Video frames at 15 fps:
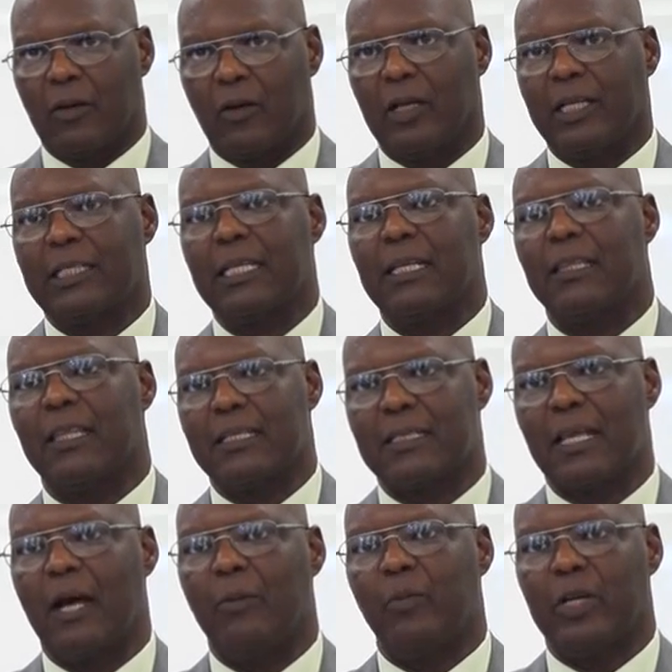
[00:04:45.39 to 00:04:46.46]
collecting the
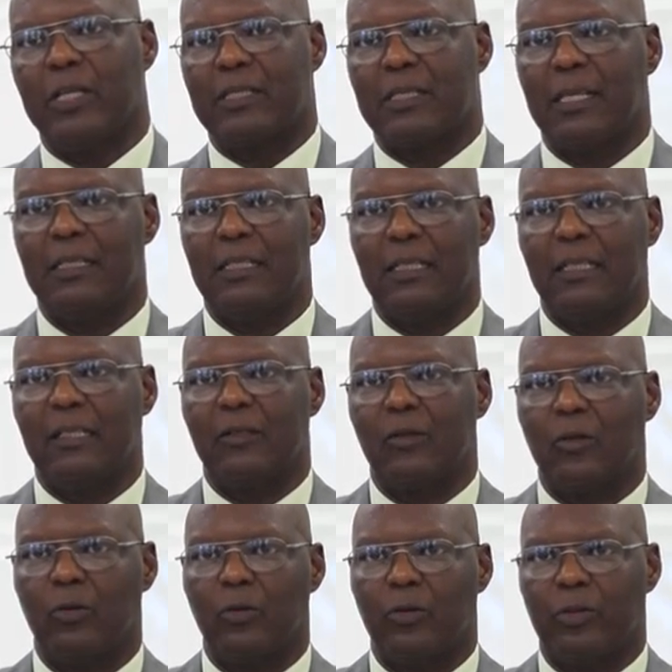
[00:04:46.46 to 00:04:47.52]
sample and sending it
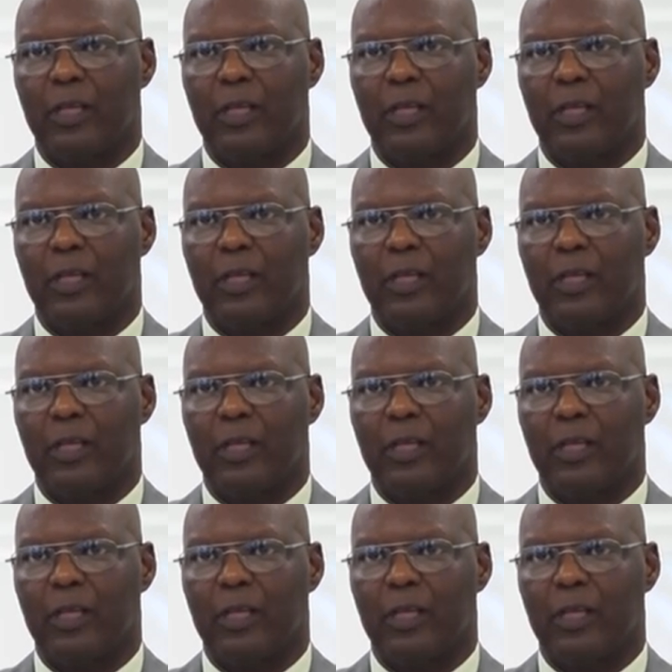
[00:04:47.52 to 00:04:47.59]
to